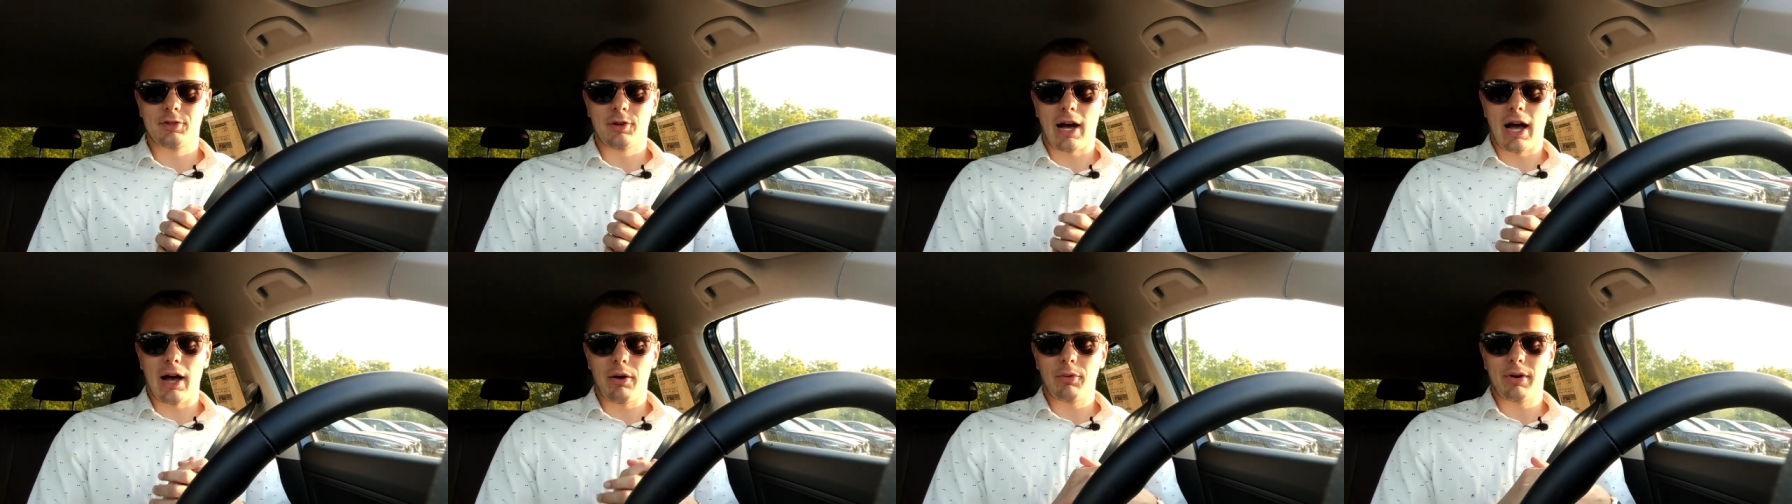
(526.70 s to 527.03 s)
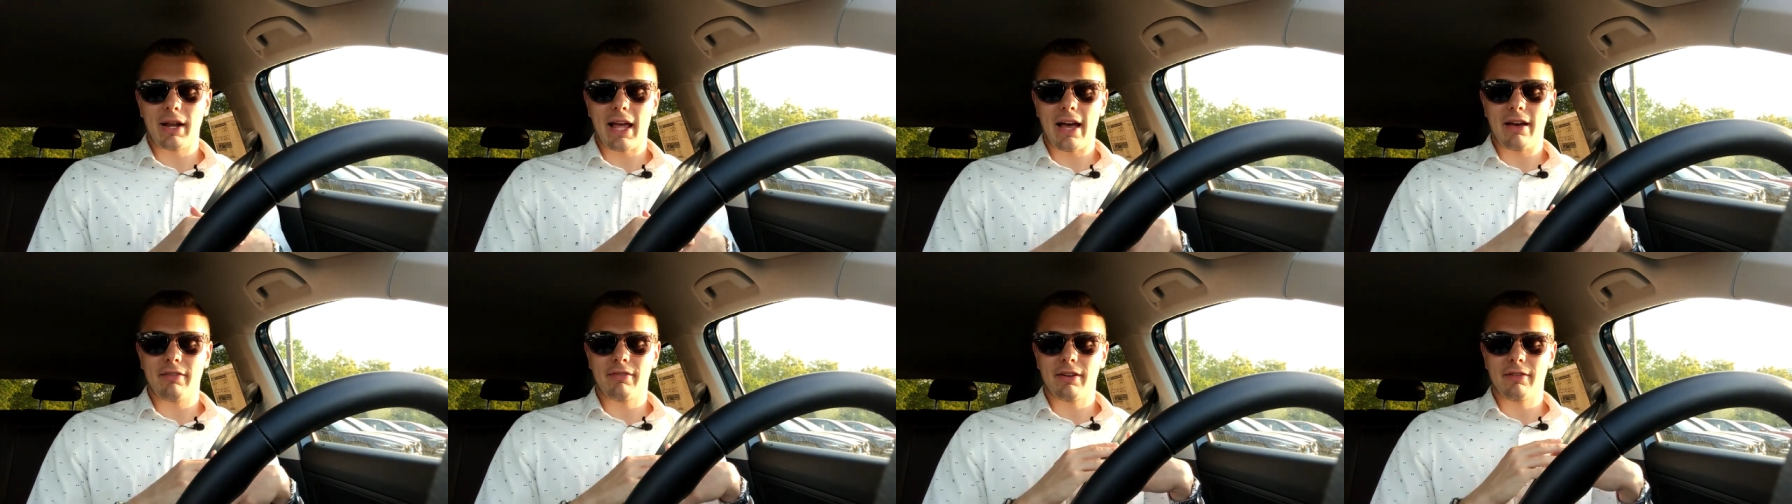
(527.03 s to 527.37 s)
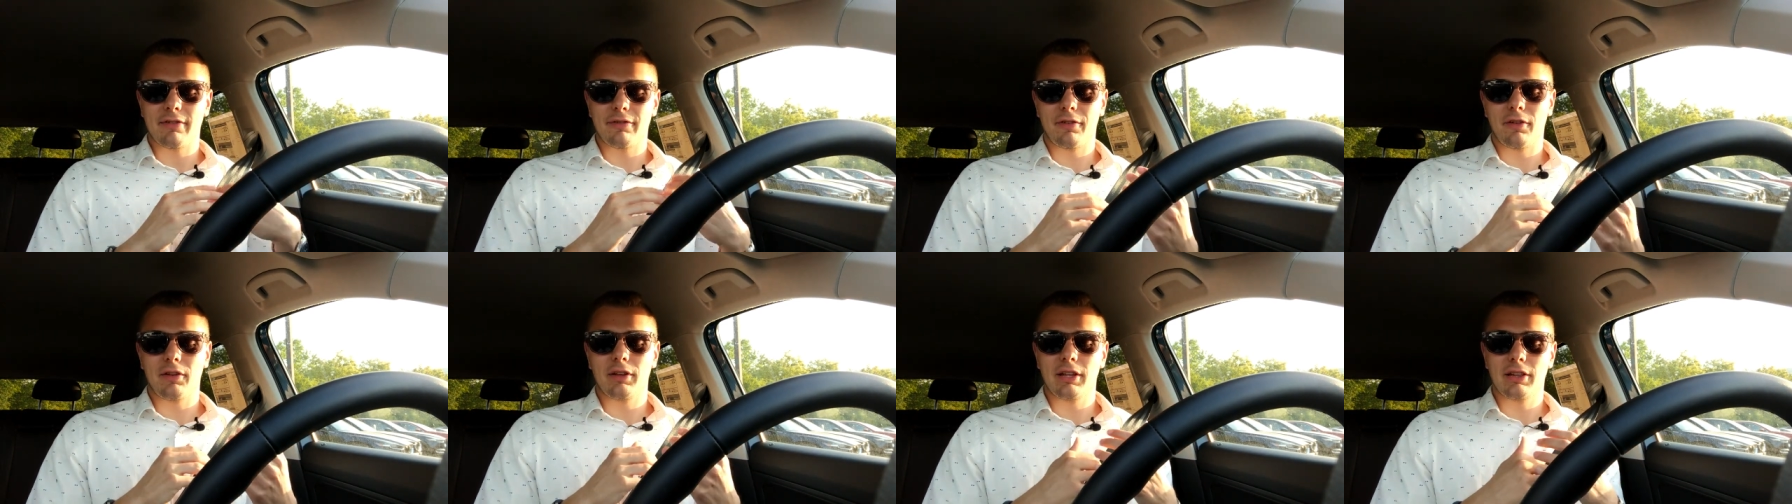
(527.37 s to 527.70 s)
so I would have a
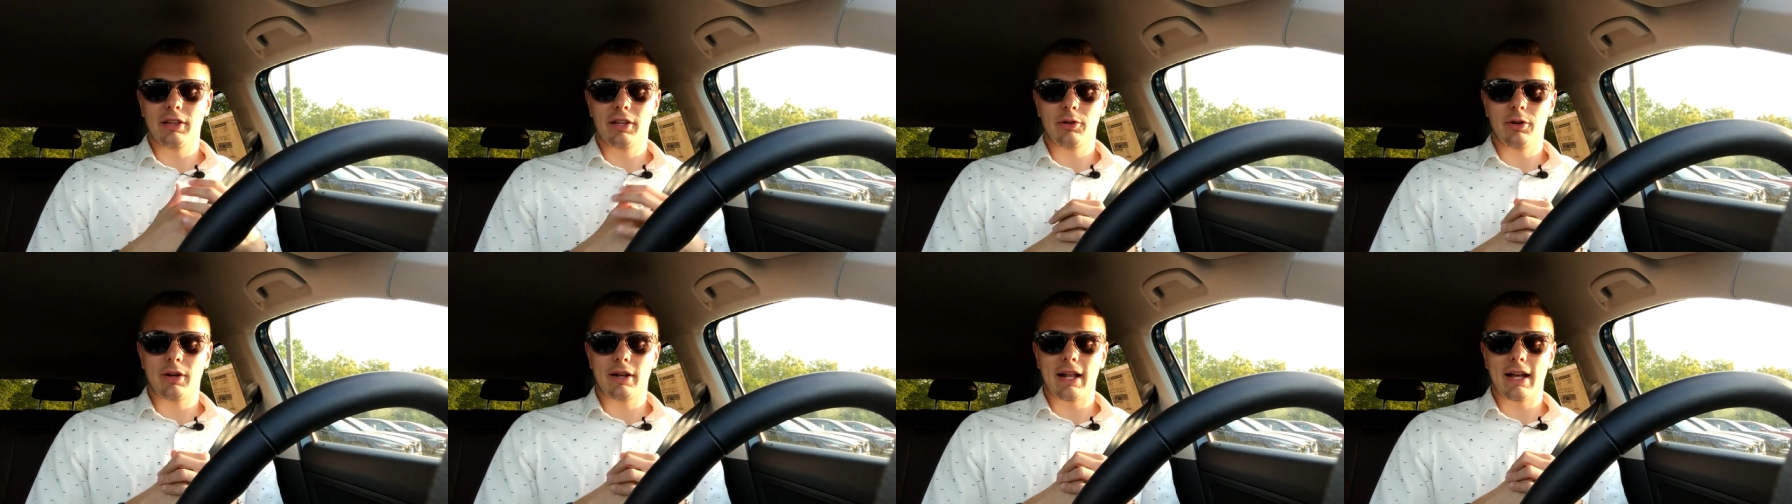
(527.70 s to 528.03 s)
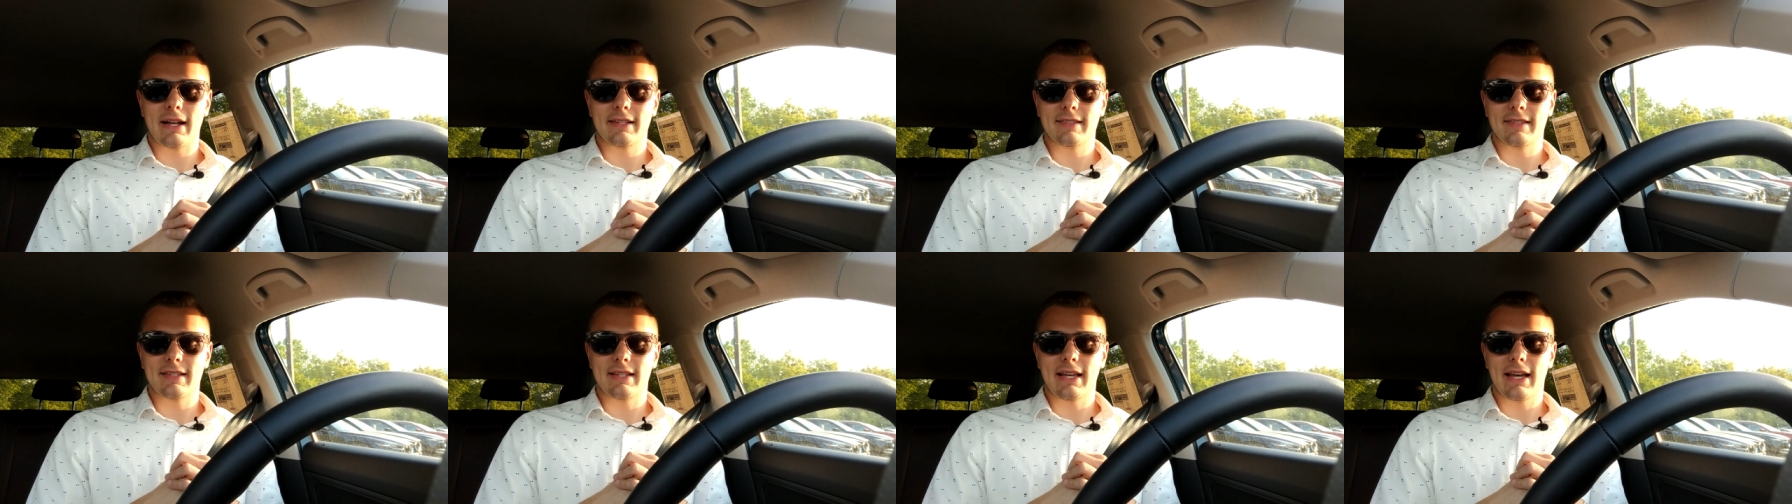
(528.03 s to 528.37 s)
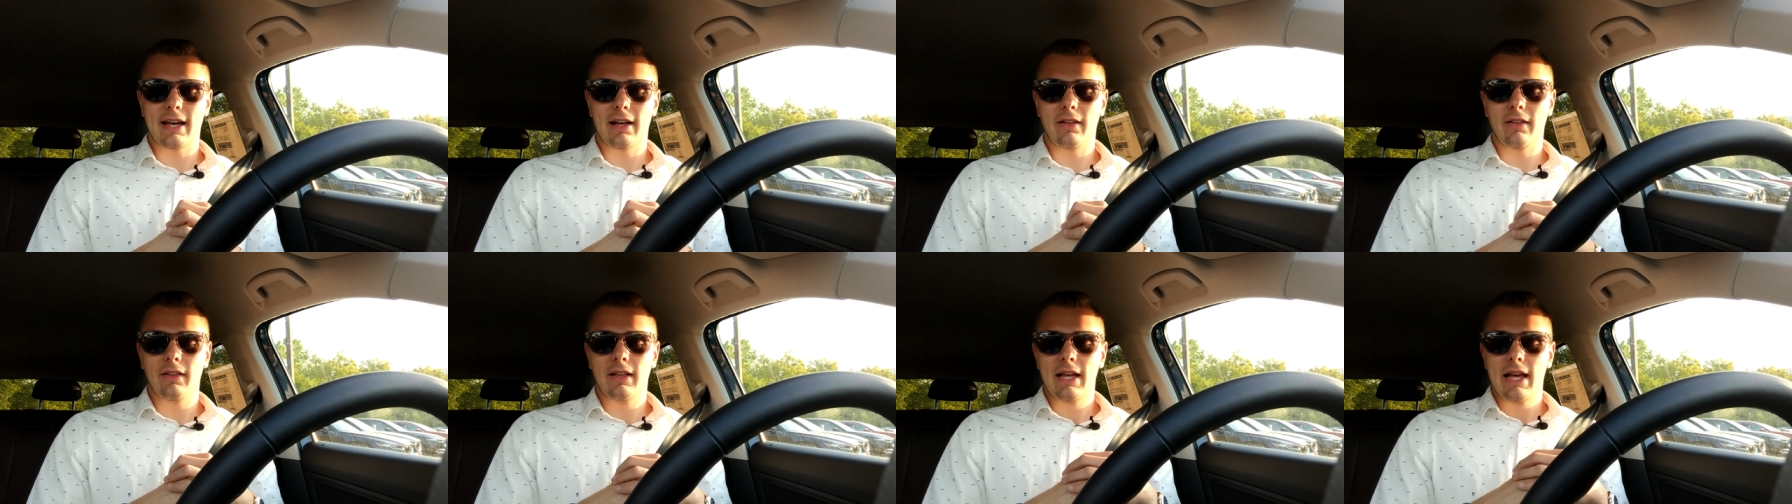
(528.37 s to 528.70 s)
fully loaded
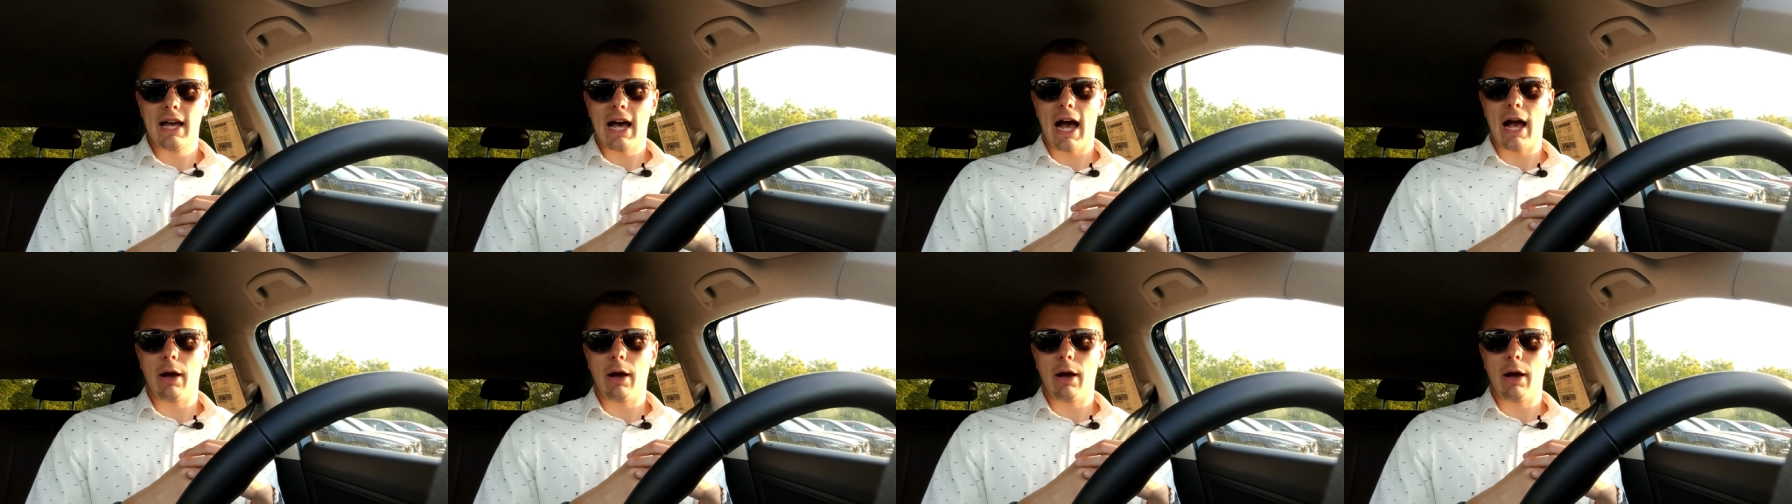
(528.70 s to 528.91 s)
SEL.